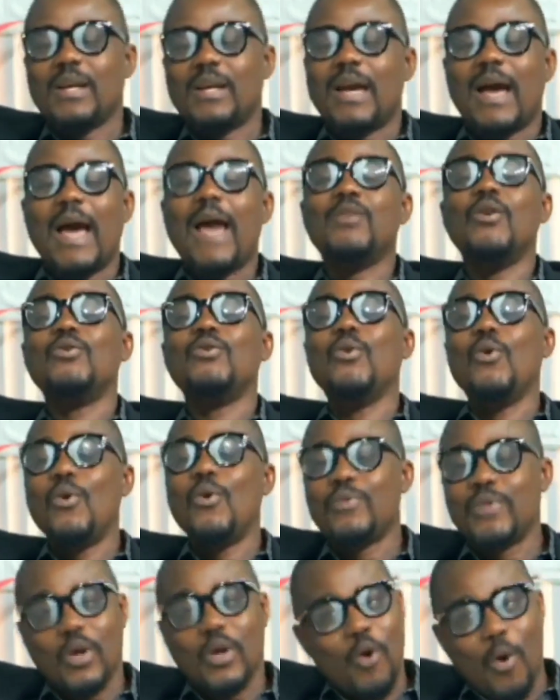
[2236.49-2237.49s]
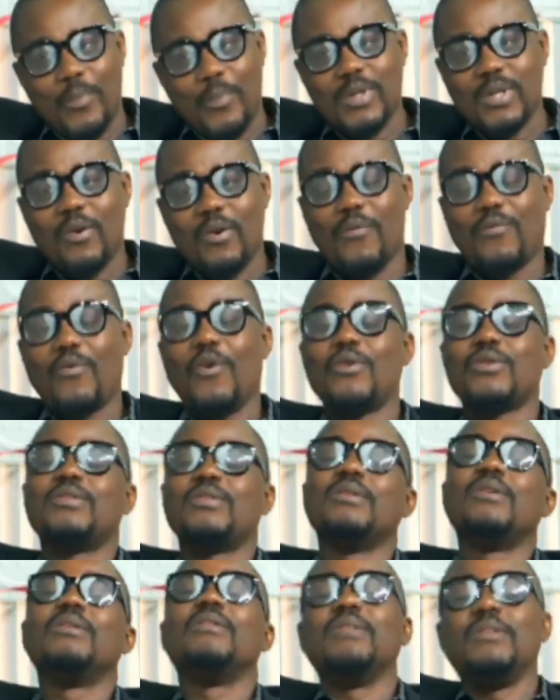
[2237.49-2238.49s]
I don't know the company. Of course,
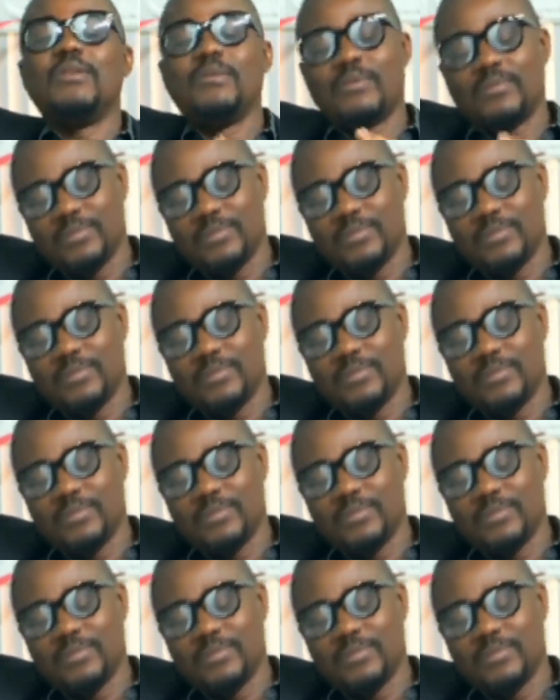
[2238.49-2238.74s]
the